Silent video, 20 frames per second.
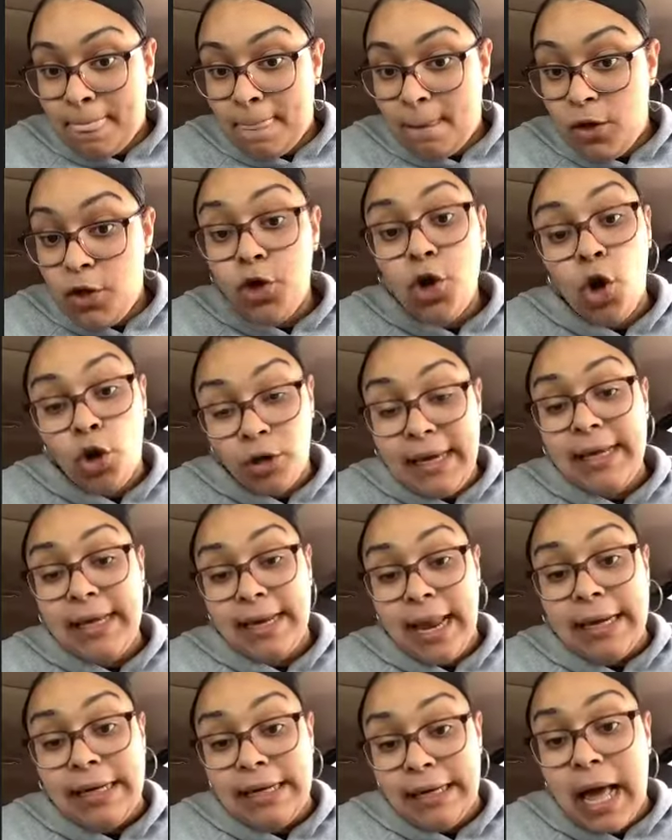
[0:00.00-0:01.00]
You're gonna get
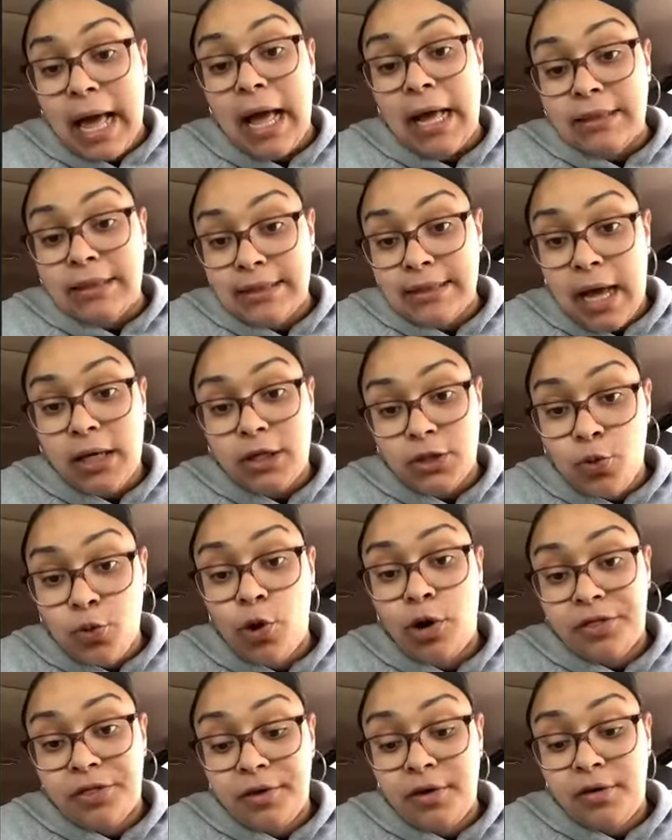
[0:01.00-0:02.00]
$99
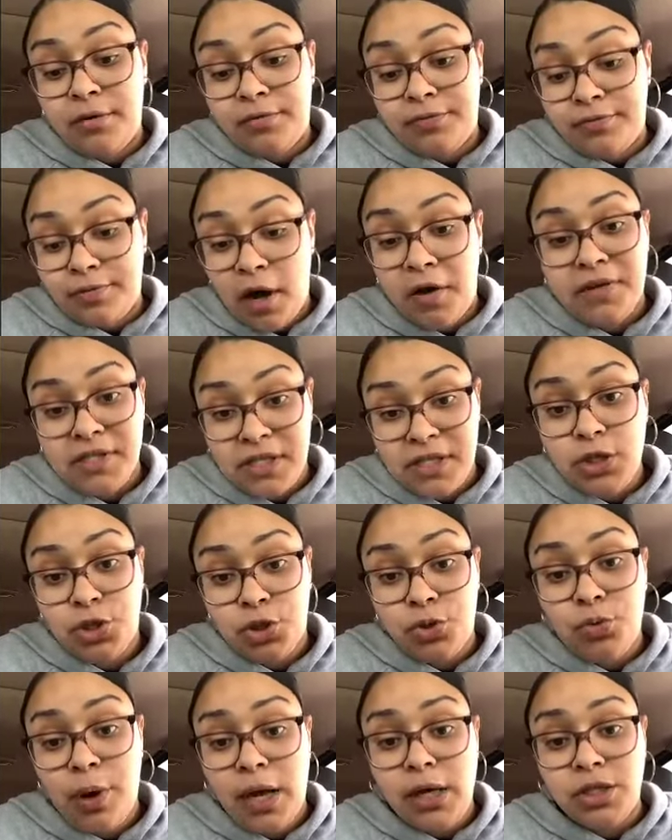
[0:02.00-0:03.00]
worth of, of a
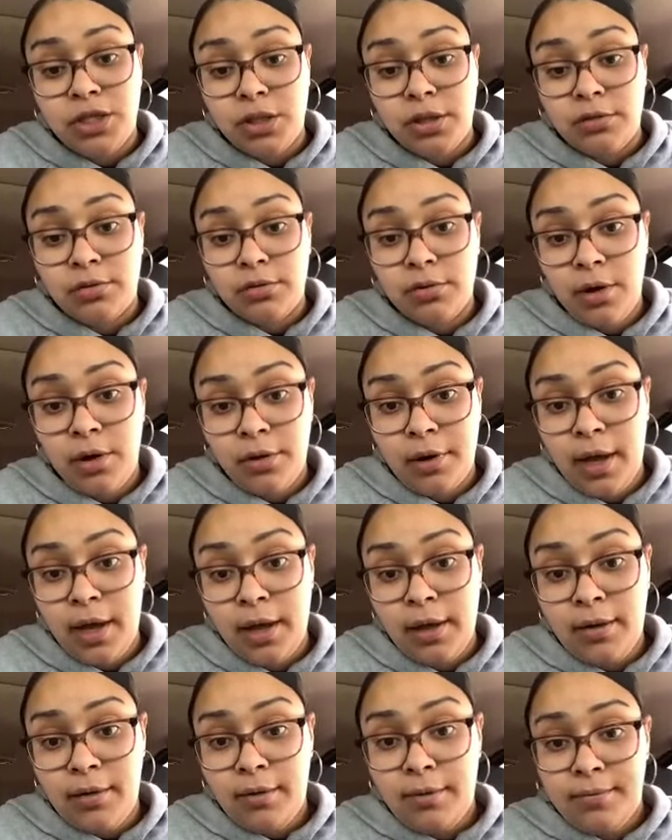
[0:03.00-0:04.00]
situation,
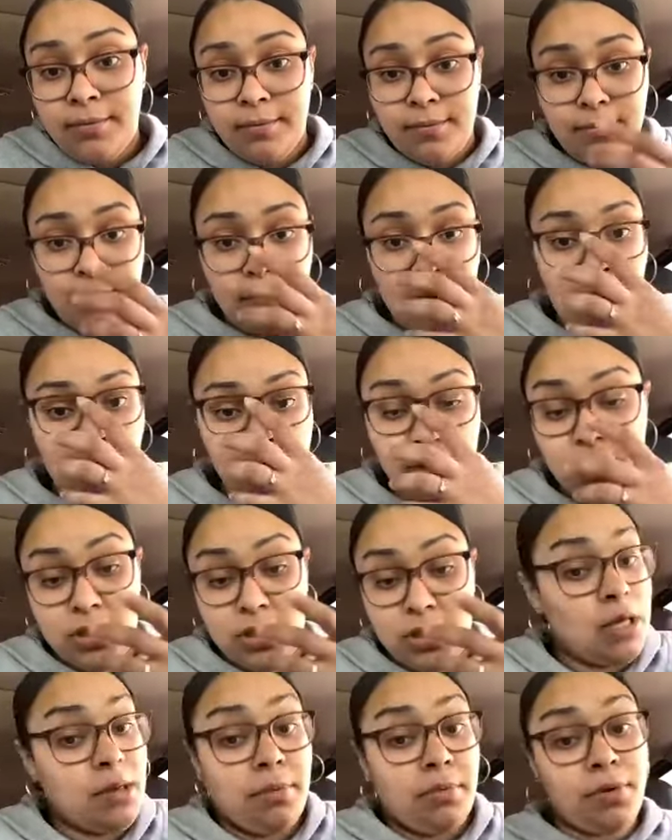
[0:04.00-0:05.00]
okay? I'm
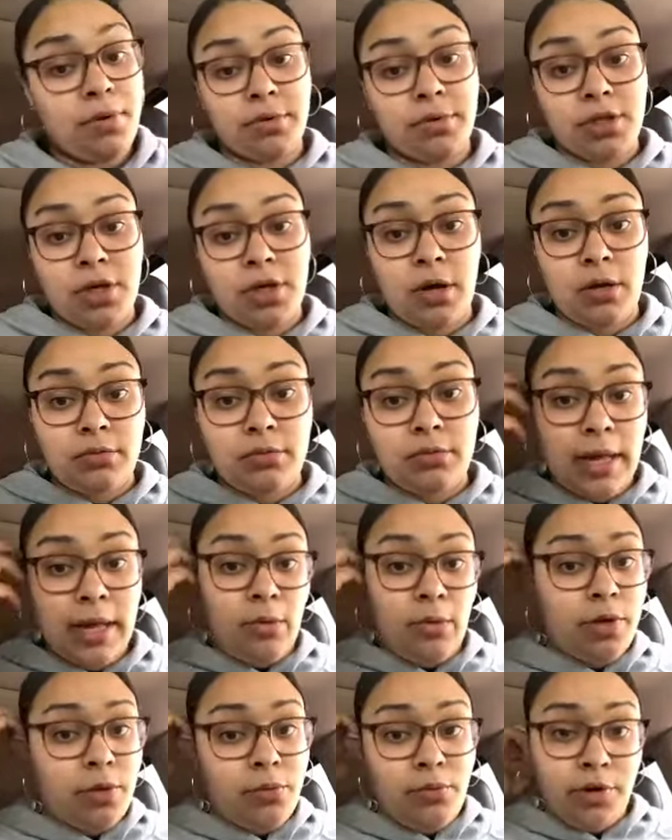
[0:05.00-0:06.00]
just keeping real with y'all. Like,
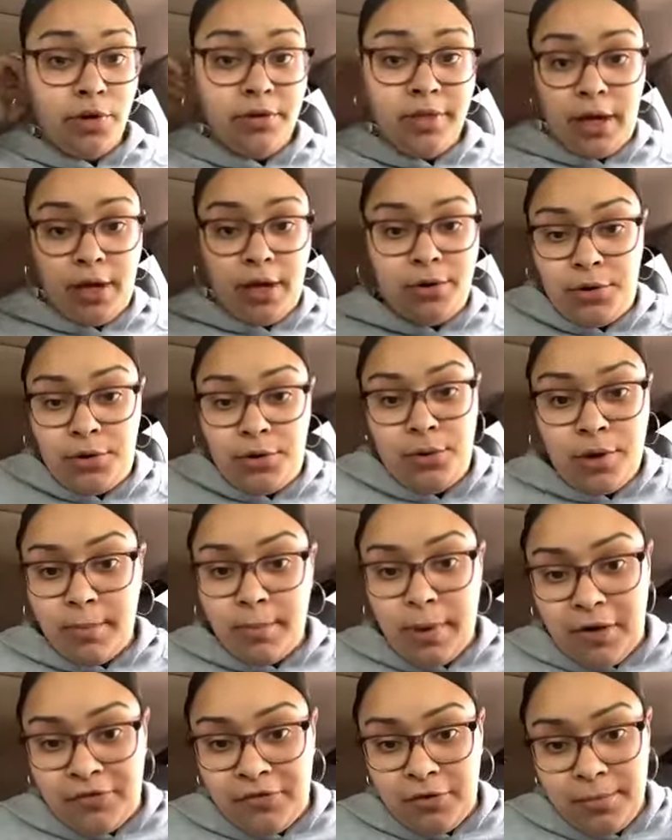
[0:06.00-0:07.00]
what, what are they gonna do? Come
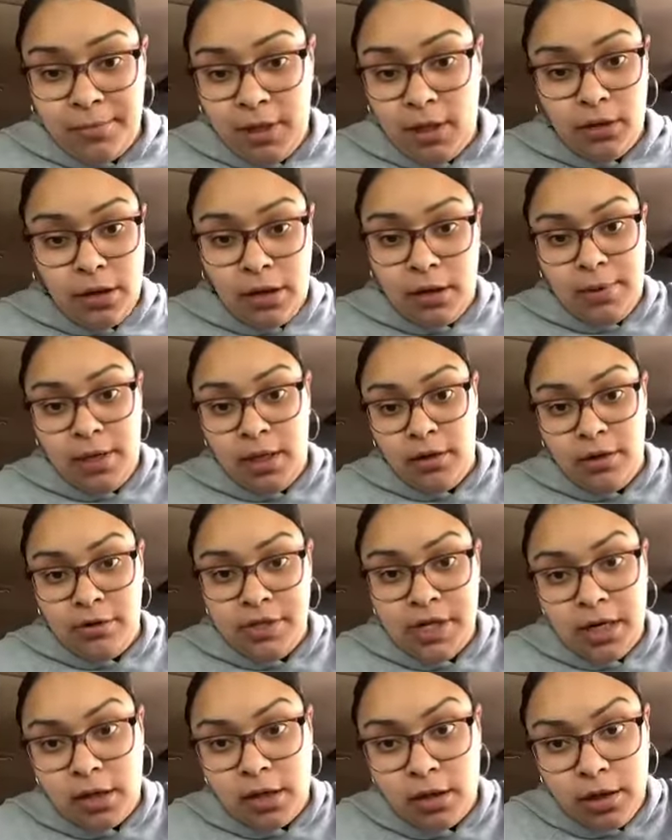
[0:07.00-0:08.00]
after me? I mean, they're
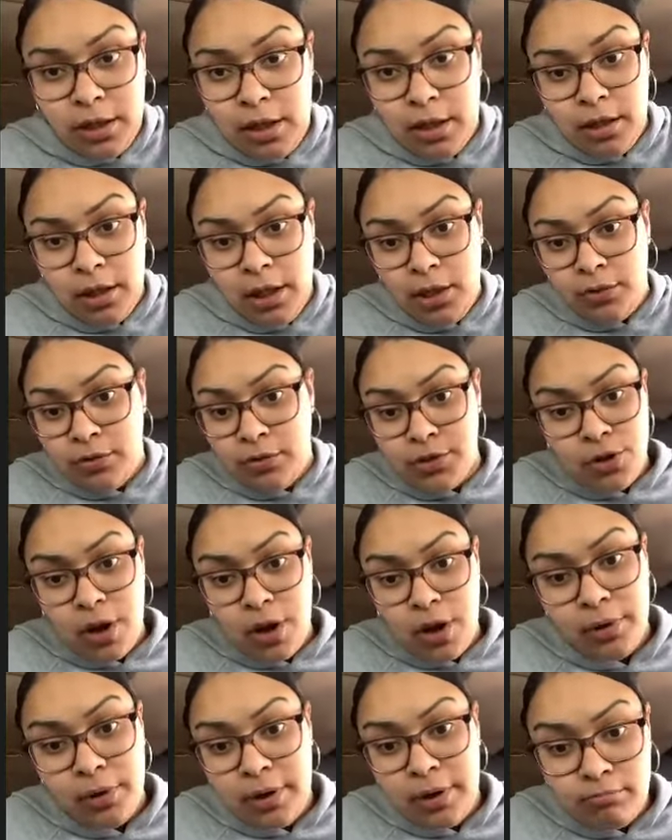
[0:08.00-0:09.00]
technically illegal, so I
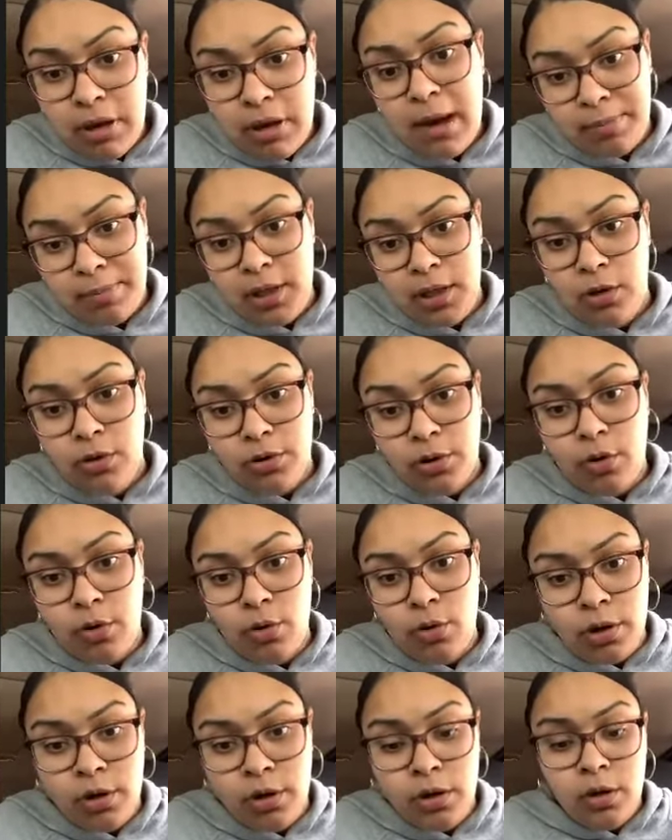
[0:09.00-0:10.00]
would happily go to
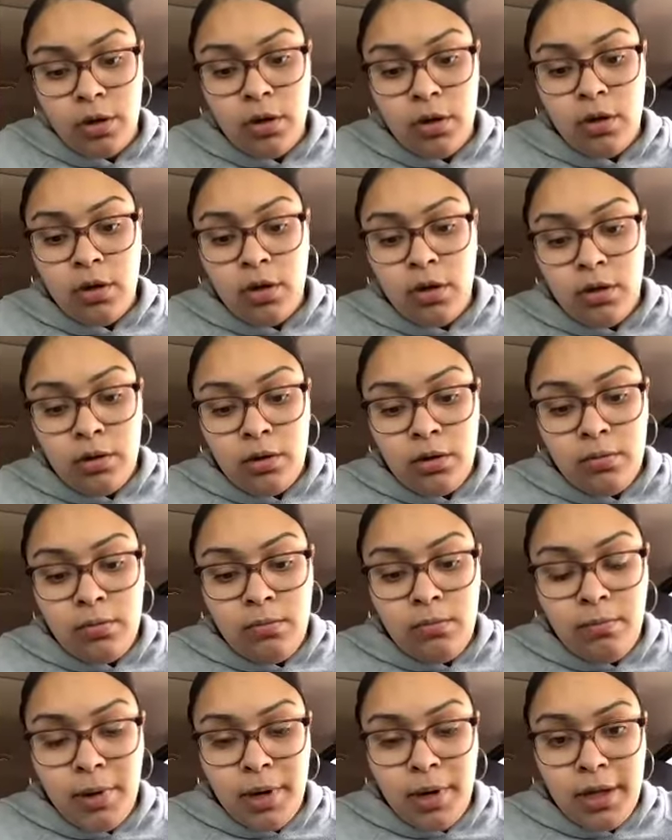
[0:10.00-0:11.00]
court.
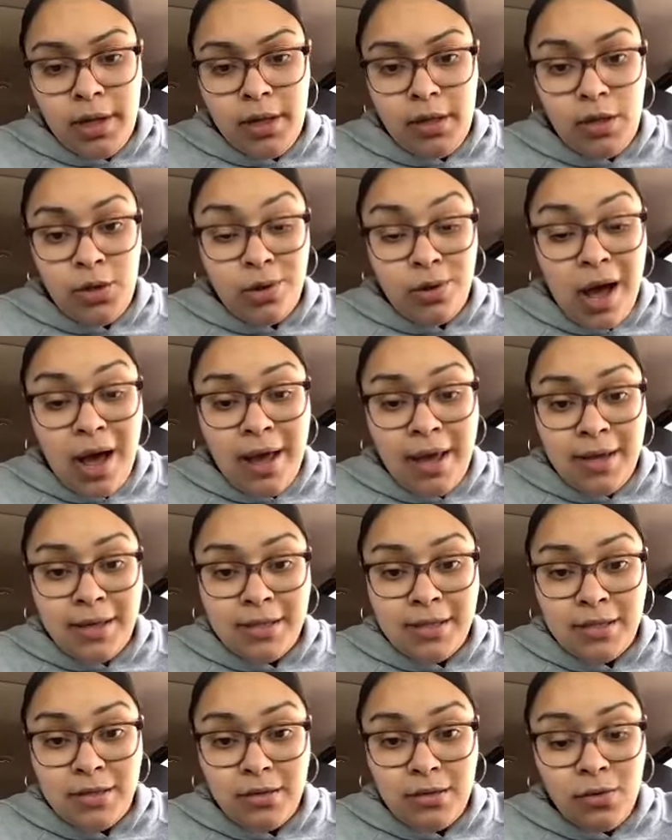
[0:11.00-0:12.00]
But you
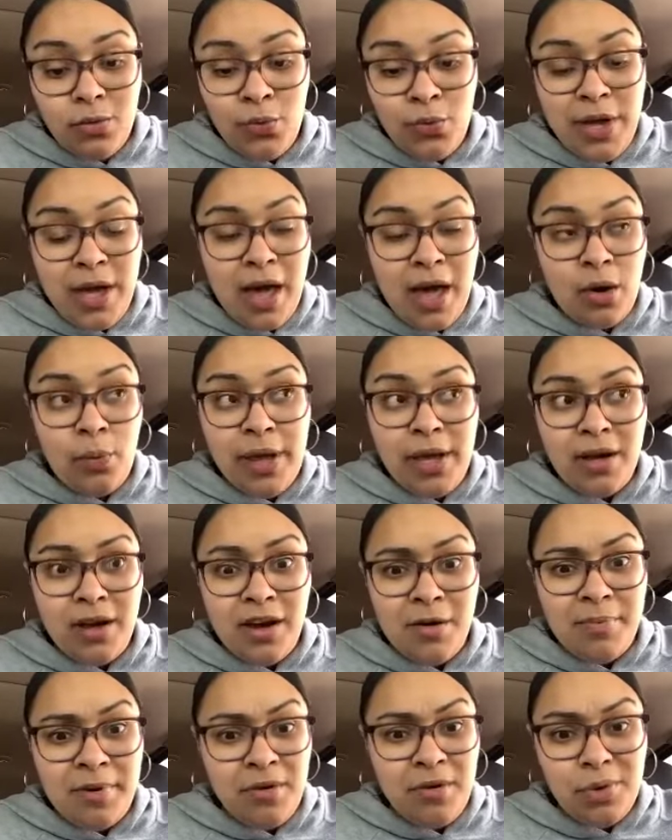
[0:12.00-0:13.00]
guys, we got to wake
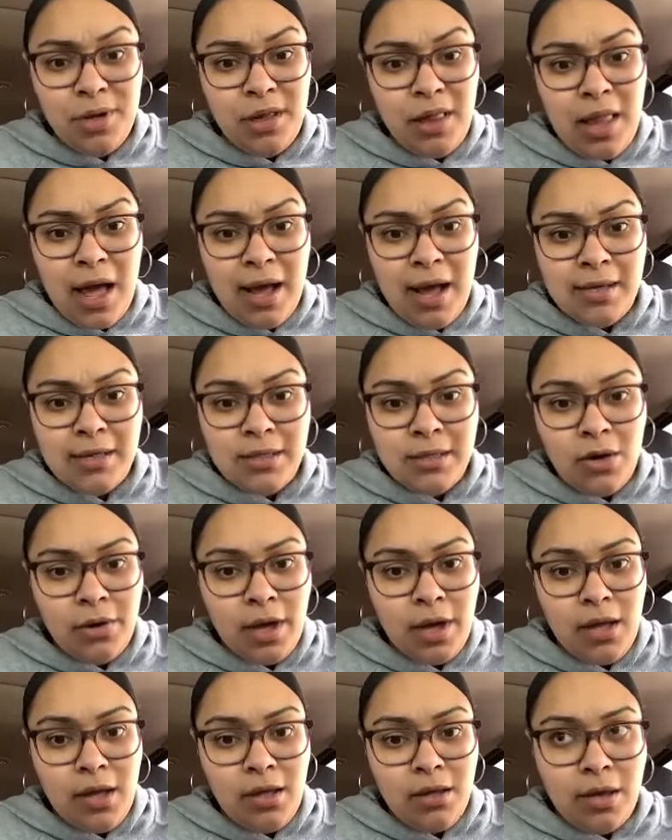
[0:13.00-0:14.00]
up and realize
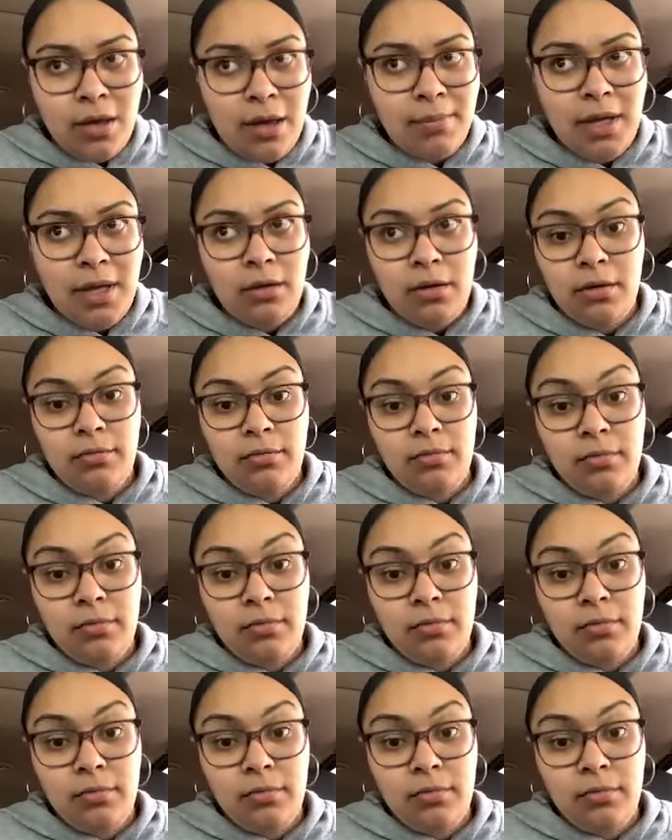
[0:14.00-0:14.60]
okay, I mean,